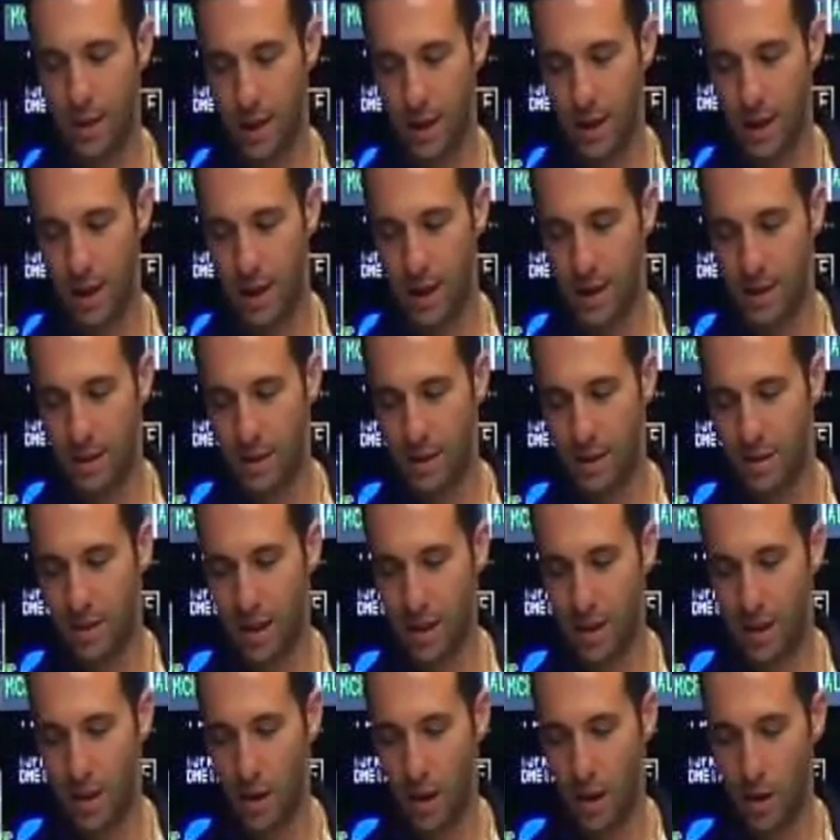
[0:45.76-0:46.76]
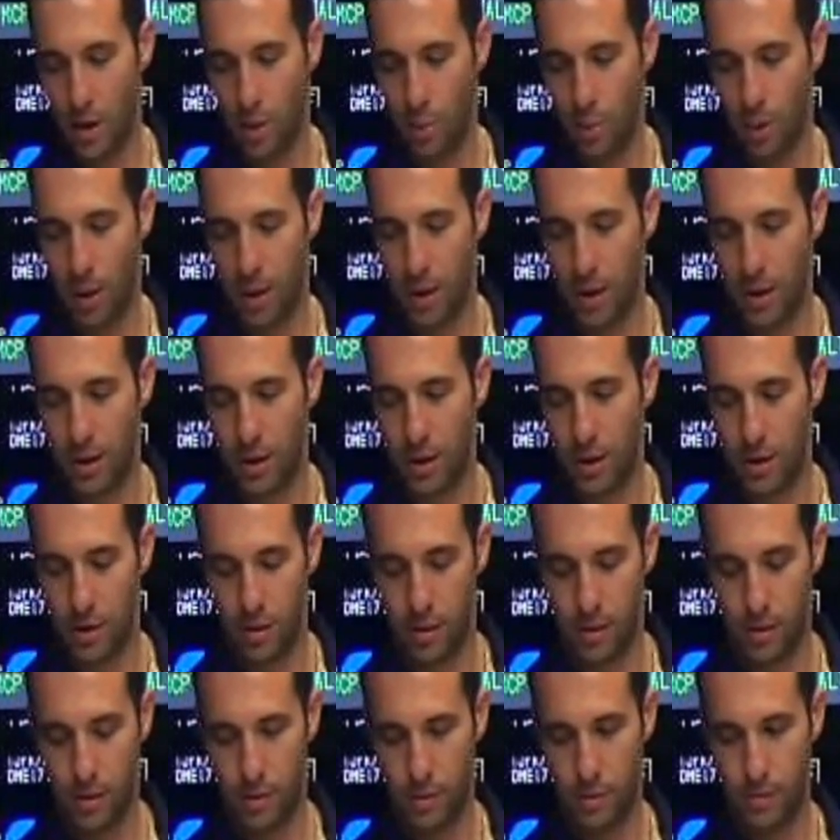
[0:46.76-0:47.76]
connect the second autopilot
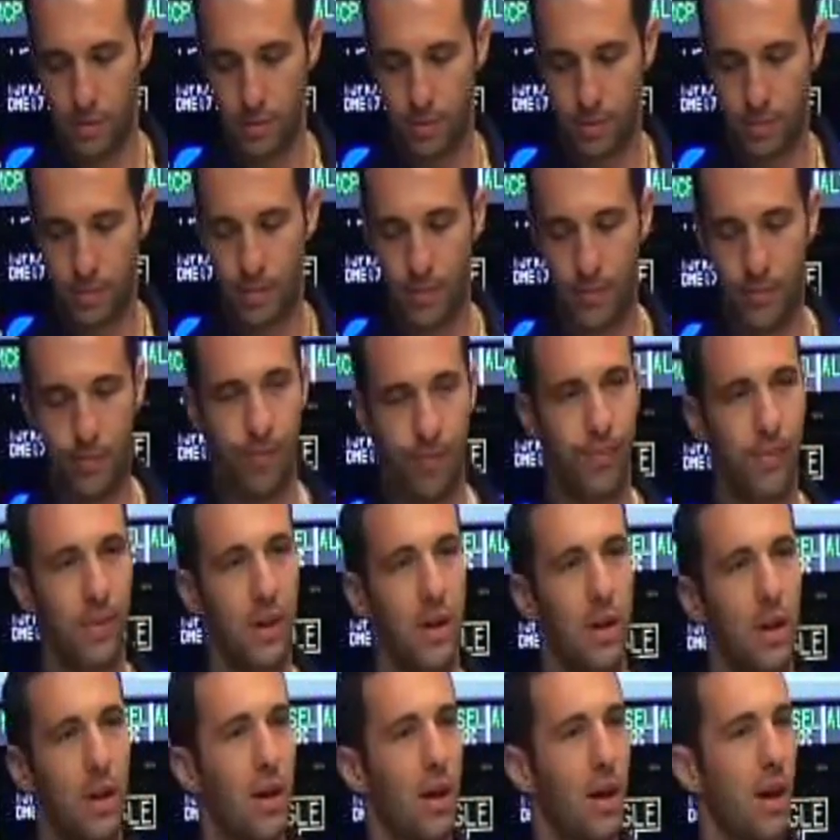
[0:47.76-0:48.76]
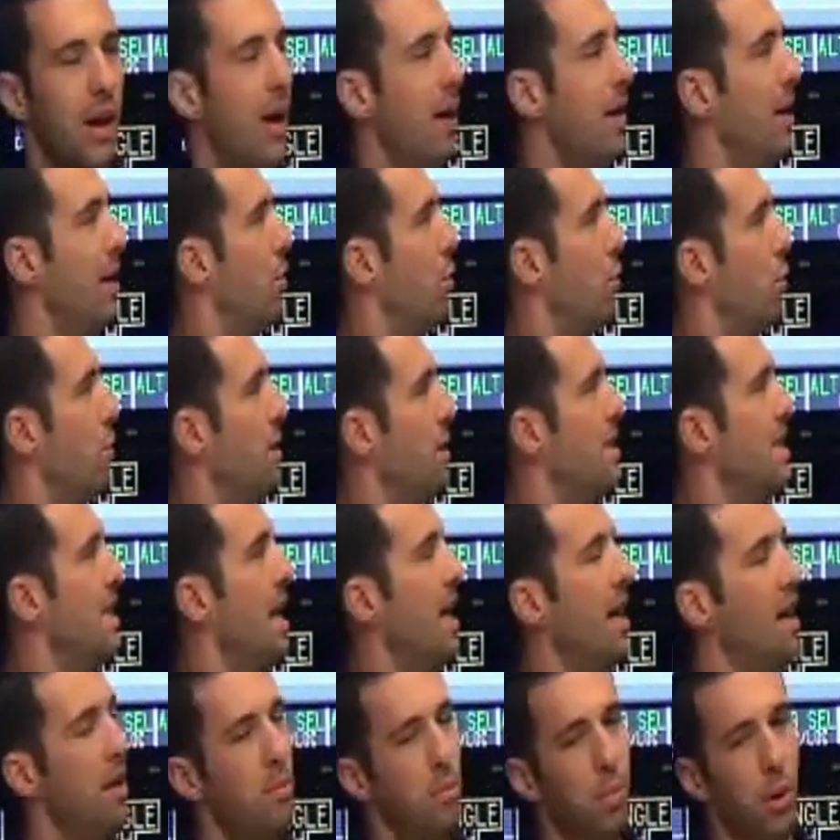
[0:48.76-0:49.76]
and it'll
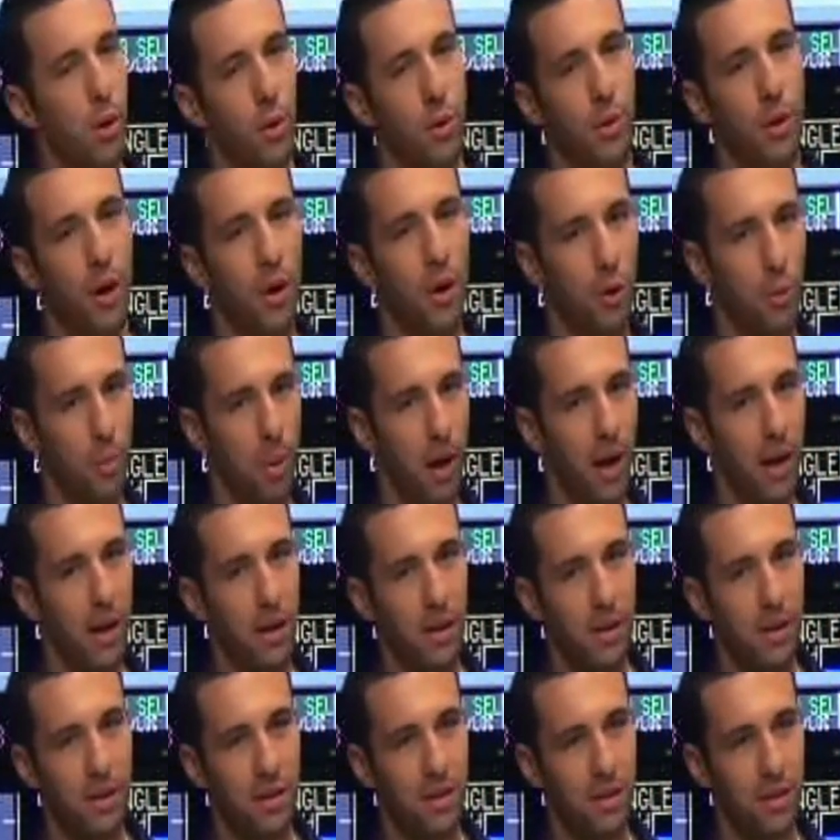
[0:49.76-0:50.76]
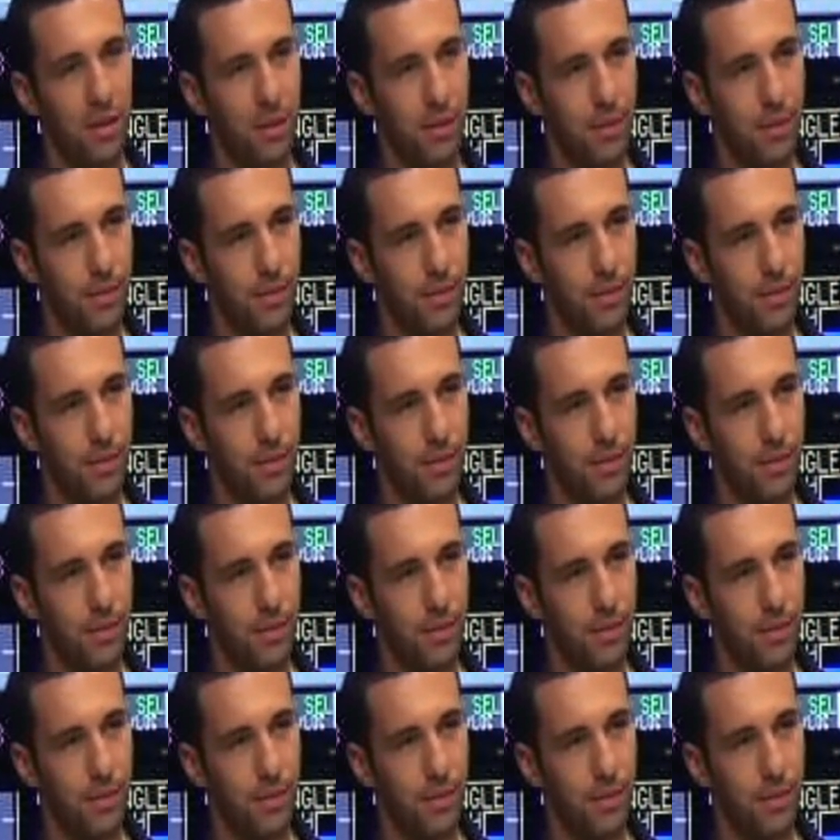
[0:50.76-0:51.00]
retain both autopilots.